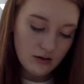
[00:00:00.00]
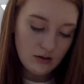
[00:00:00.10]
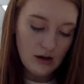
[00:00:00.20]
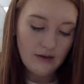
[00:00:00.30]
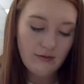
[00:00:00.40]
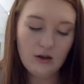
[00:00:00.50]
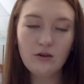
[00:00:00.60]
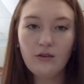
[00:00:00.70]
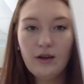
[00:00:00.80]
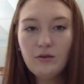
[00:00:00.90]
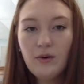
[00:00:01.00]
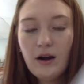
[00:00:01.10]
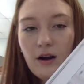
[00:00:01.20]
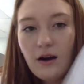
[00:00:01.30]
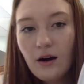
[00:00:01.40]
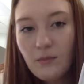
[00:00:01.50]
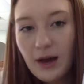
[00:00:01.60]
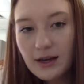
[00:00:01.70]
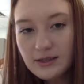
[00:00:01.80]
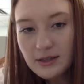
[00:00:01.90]
So I've underlined where our
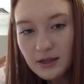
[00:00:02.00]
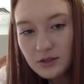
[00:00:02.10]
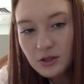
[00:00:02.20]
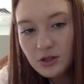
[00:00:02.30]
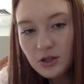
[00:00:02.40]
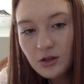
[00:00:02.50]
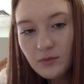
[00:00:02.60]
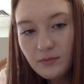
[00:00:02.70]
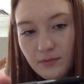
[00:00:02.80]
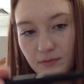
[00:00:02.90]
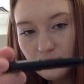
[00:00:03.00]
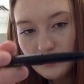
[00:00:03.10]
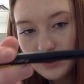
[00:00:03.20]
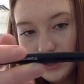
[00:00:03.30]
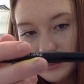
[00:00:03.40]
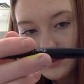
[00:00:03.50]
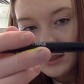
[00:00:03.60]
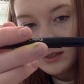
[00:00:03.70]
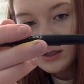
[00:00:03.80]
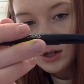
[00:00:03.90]
passage begins with
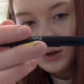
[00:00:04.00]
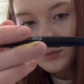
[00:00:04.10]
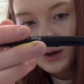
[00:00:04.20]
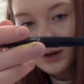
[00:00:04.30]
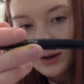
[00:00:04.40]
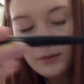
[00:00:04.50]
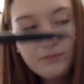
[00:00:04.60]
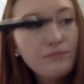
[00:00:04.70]
this term right here.